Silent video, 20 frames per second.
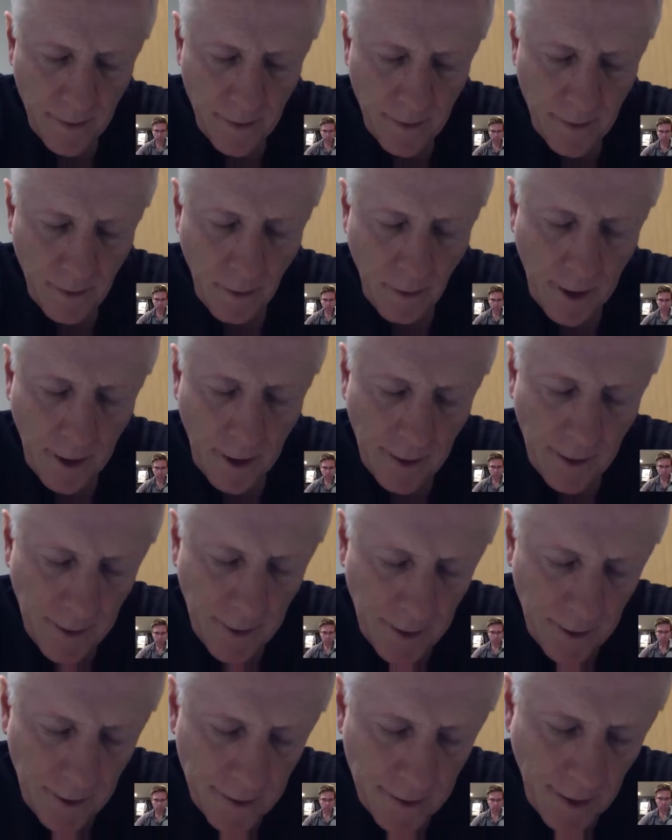So, Mark, I
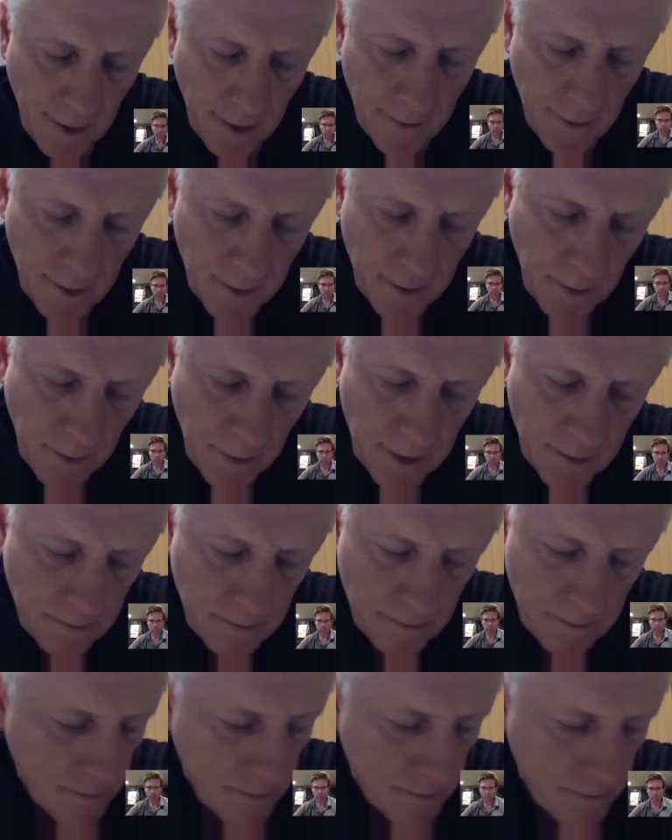think you said this, but
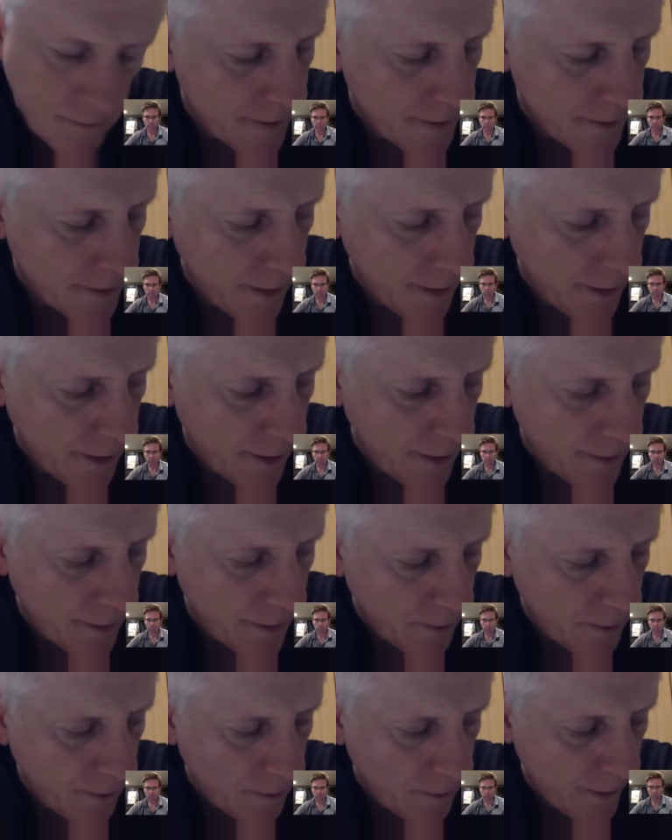
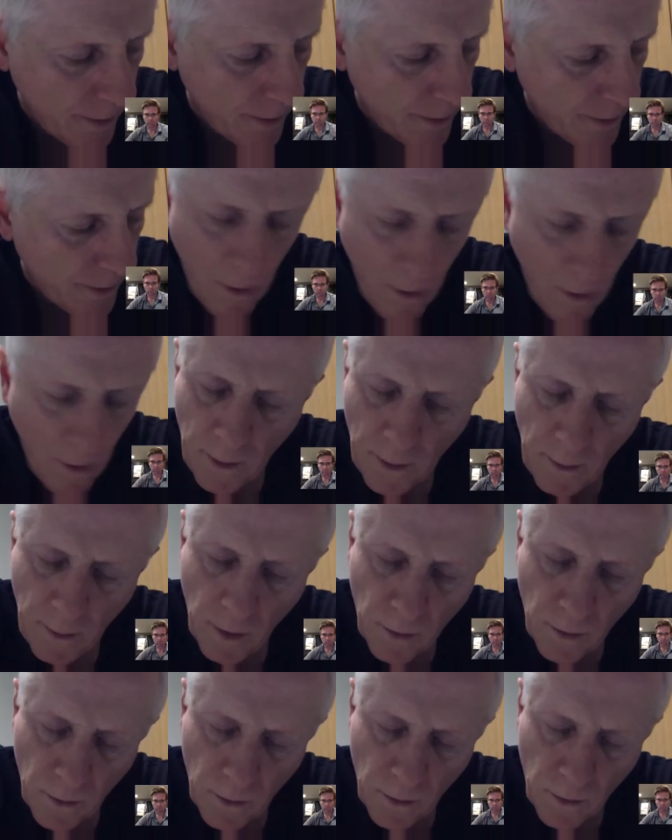we
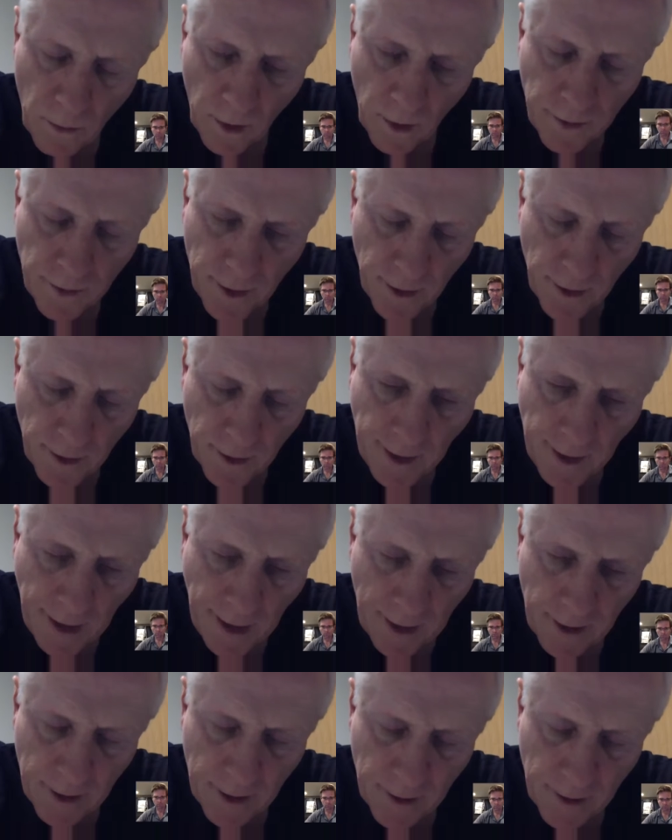won't work through your
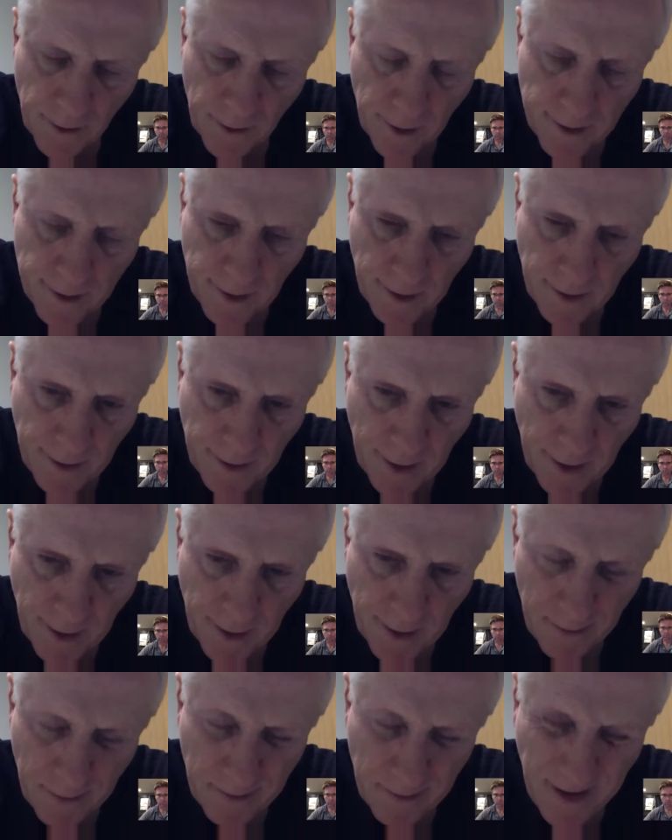calendar to set that
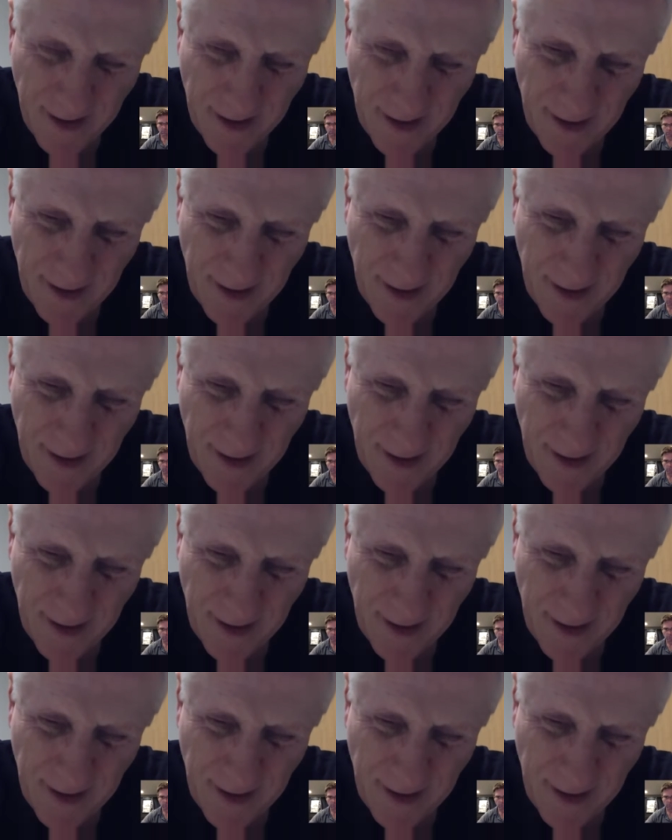up, that